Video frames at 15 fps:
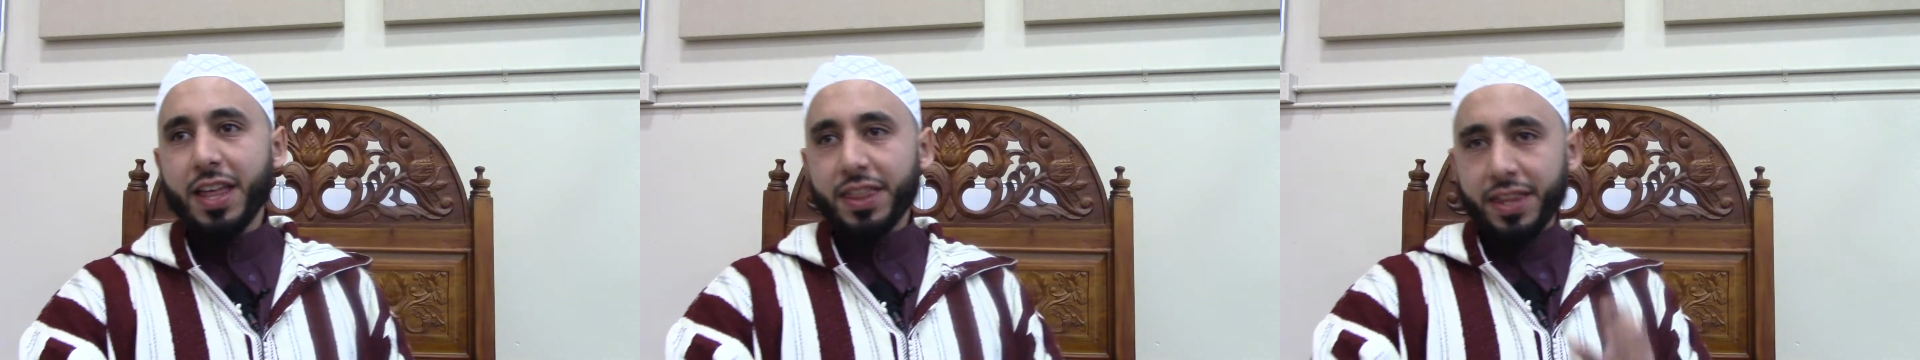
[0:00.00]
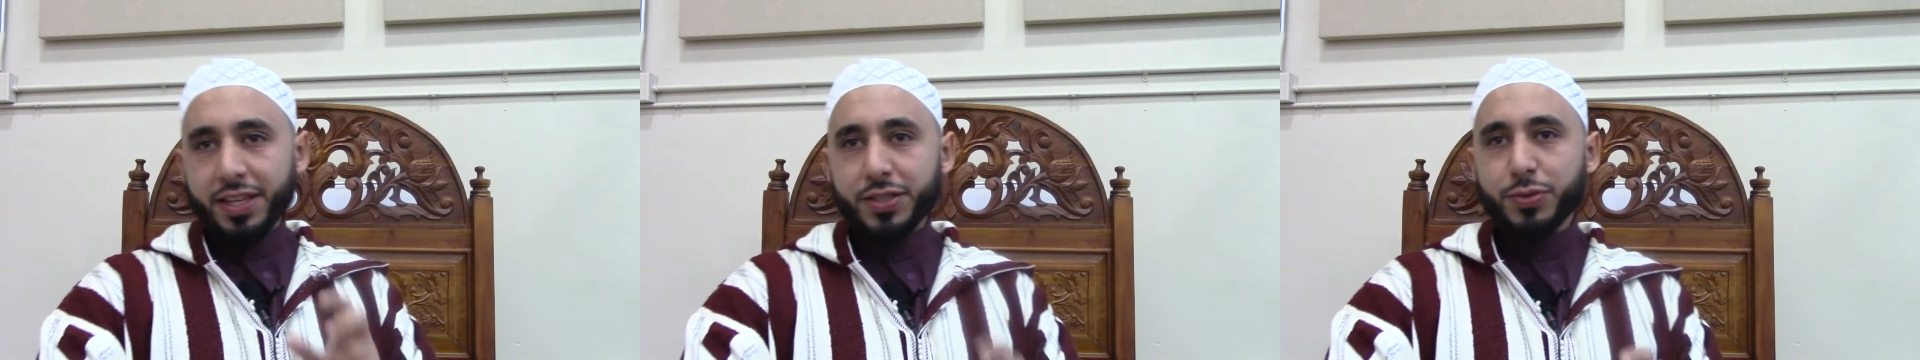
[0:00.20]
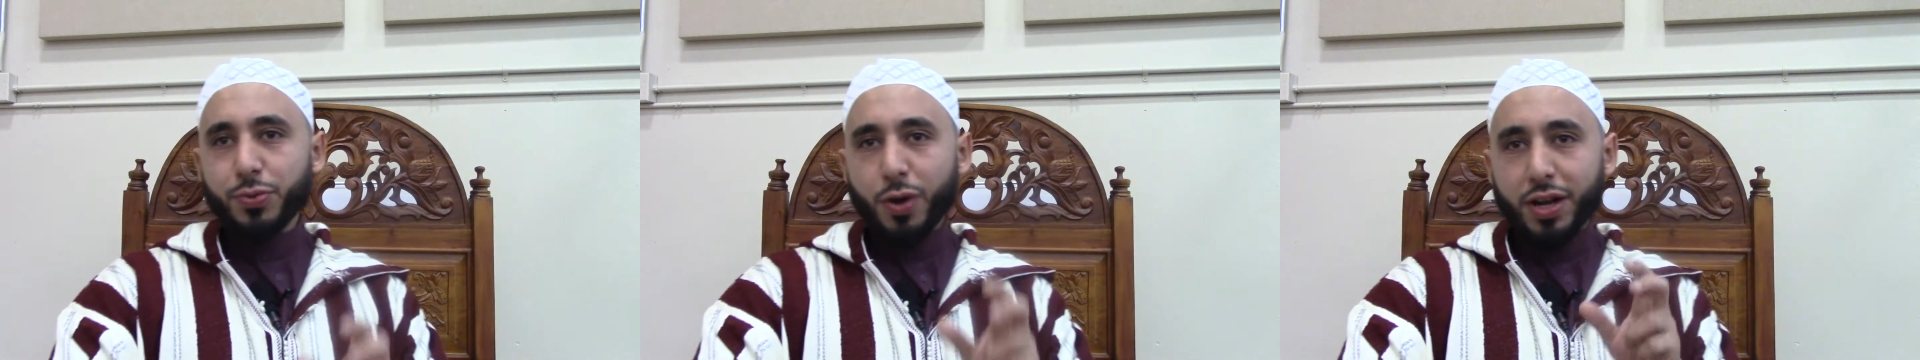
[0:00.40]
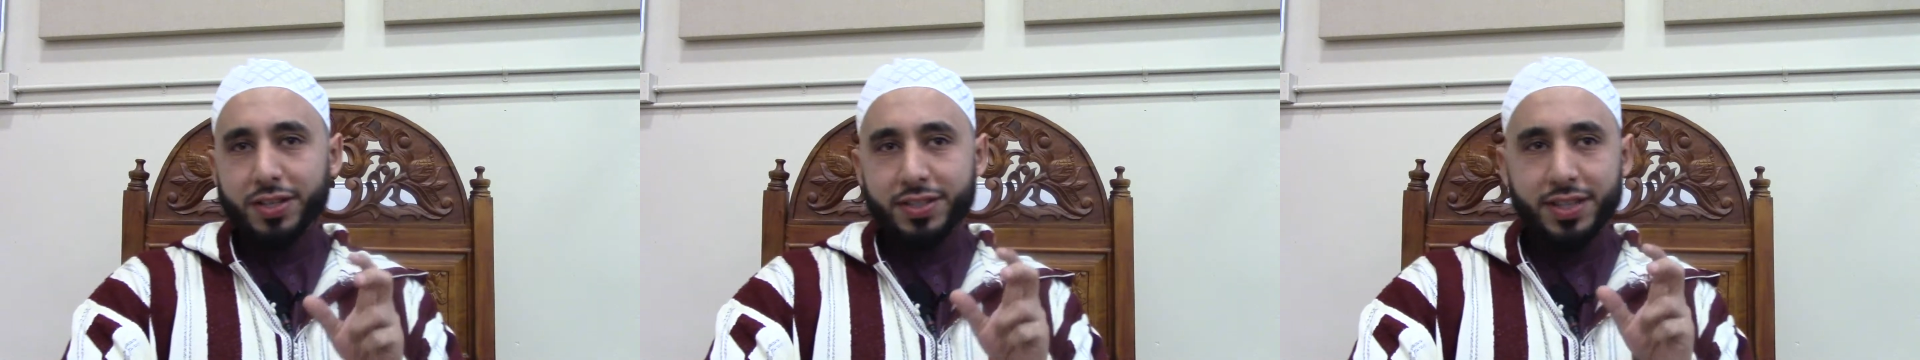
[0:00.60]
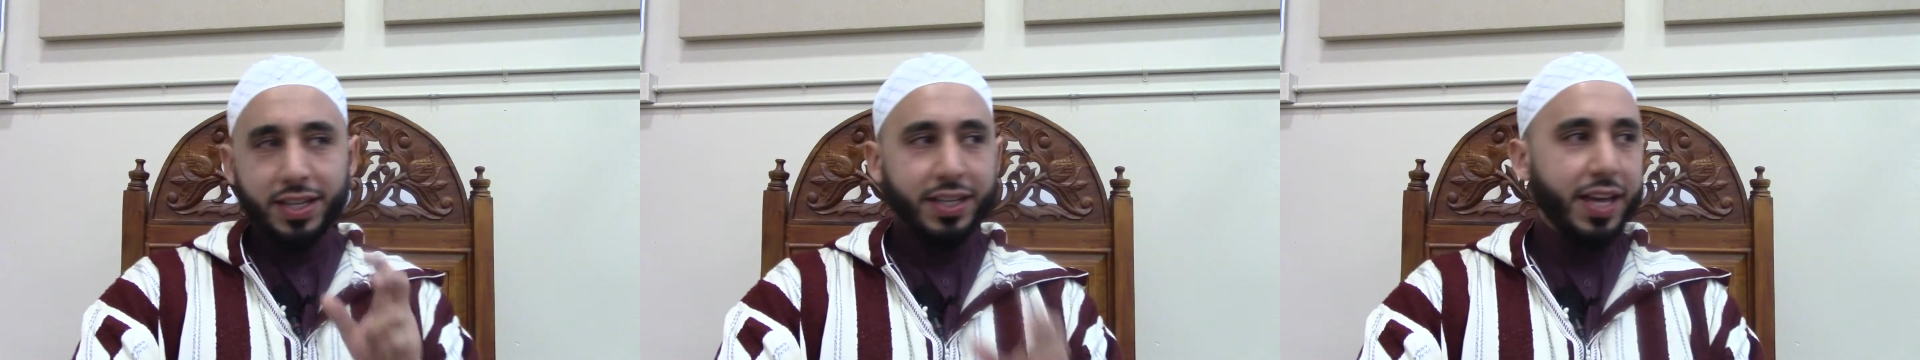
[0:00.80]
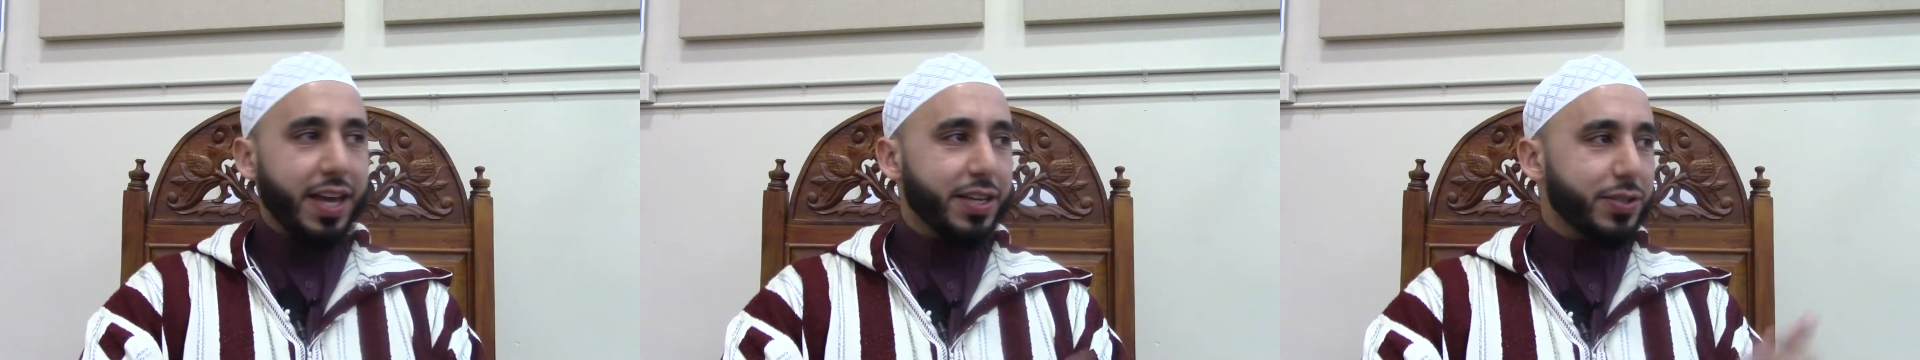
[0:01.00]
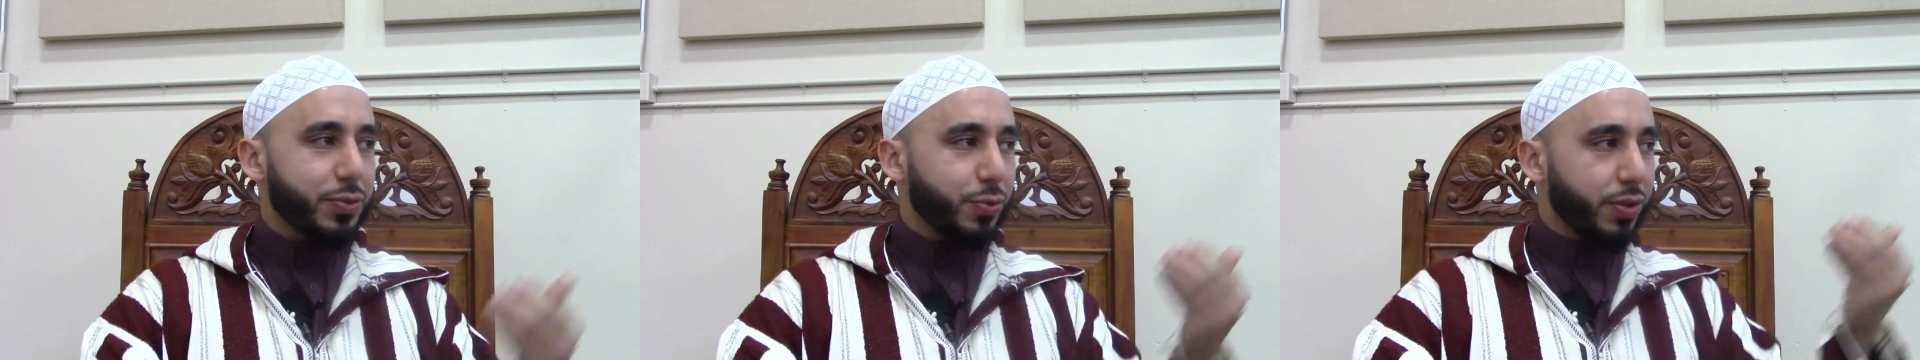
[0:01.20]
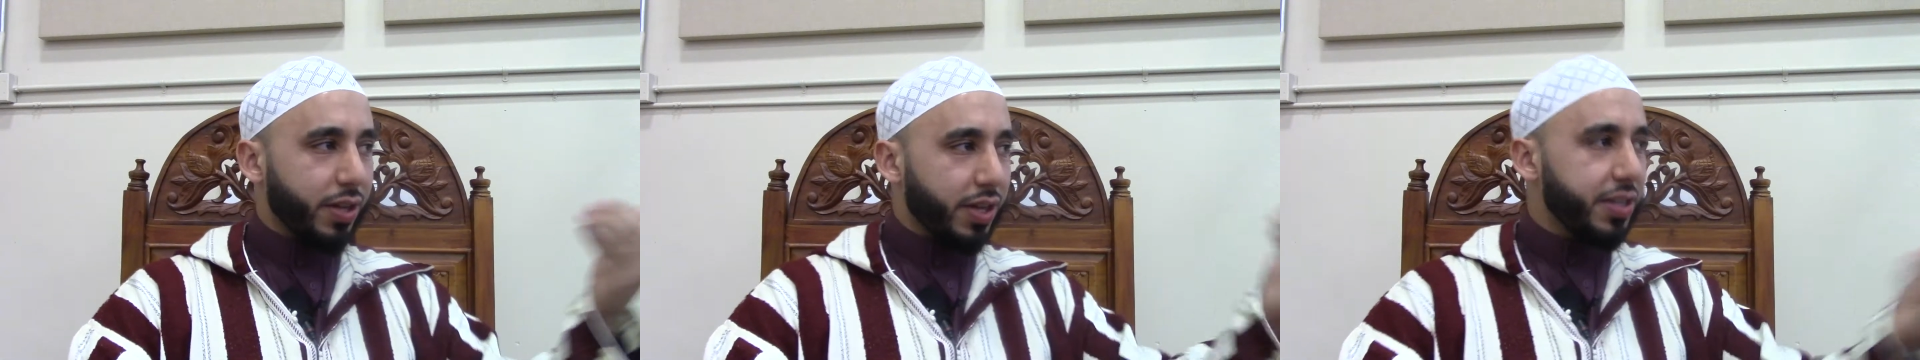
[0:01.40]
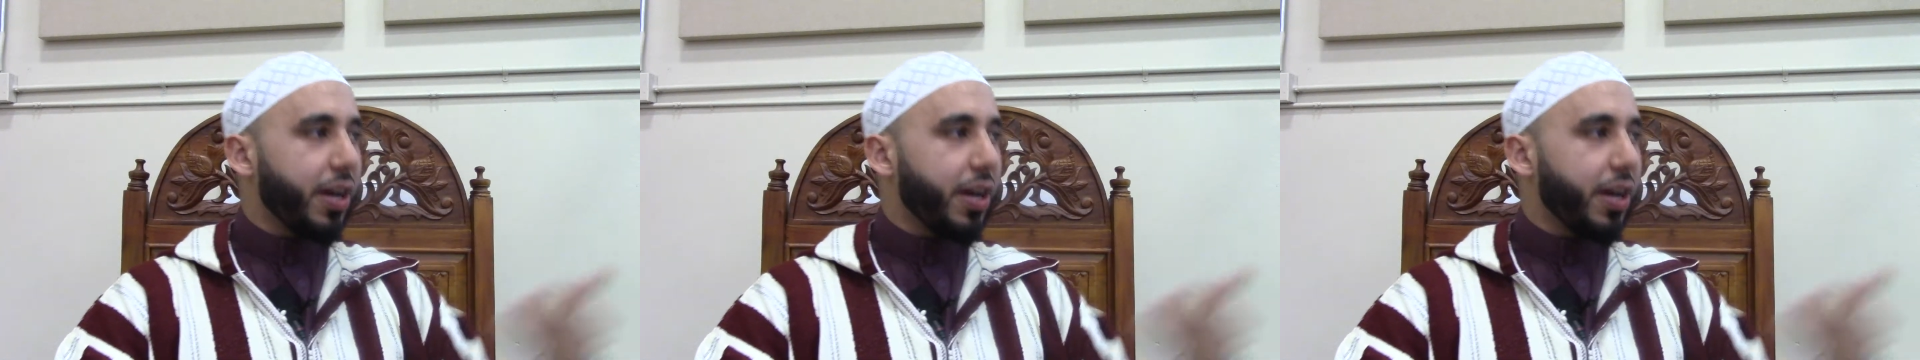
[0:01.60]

This was the case with a